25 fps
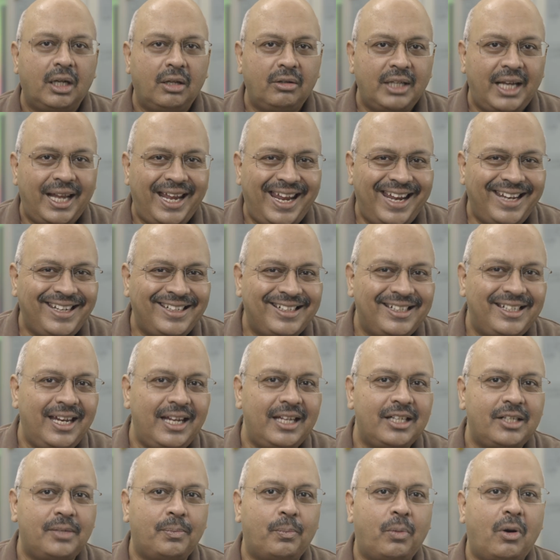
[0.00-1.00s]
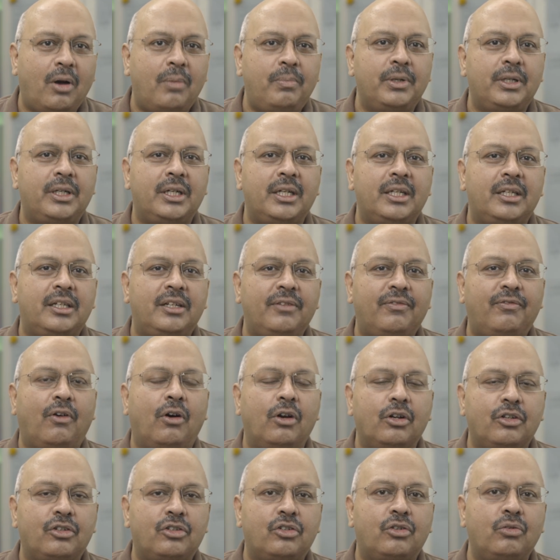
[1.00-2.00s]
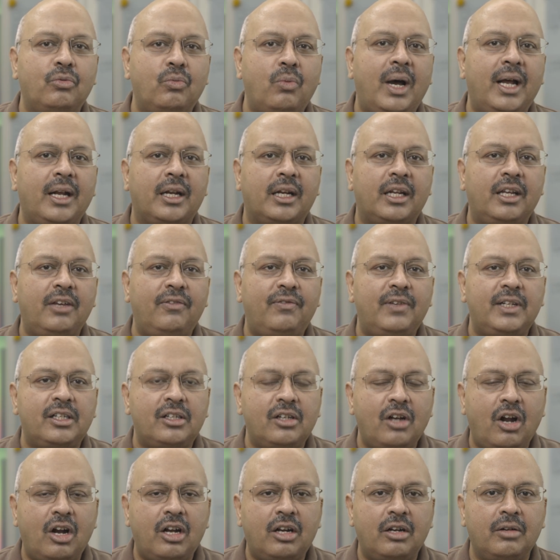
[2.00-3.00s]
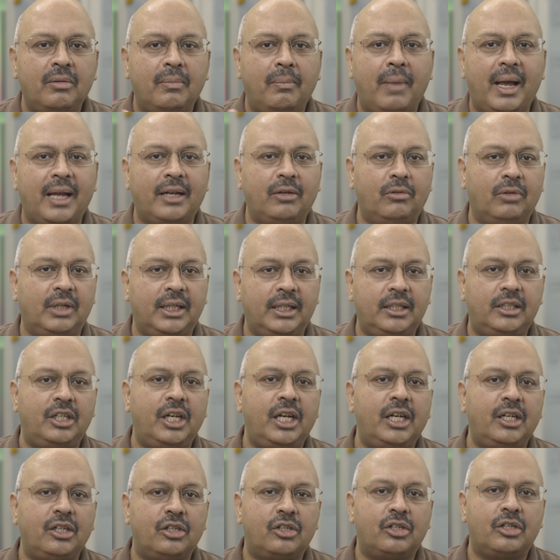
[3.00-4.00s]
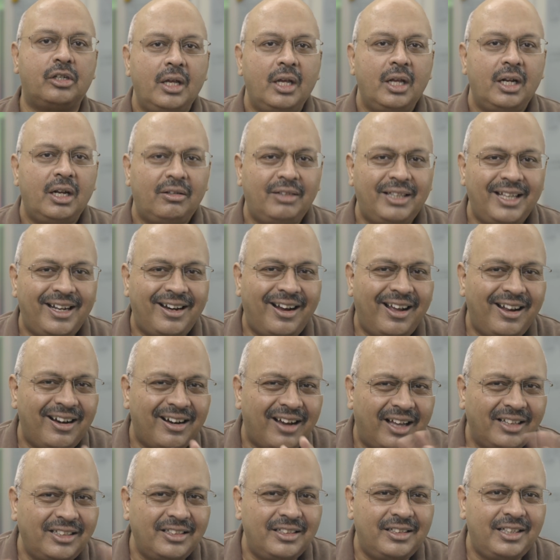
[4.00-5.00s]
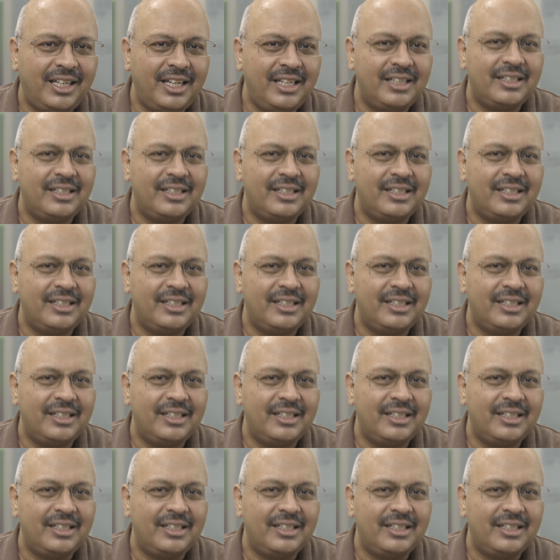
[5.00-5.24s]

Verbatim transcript: the X days property defaults to one if it's not manually changed. Now, there are other things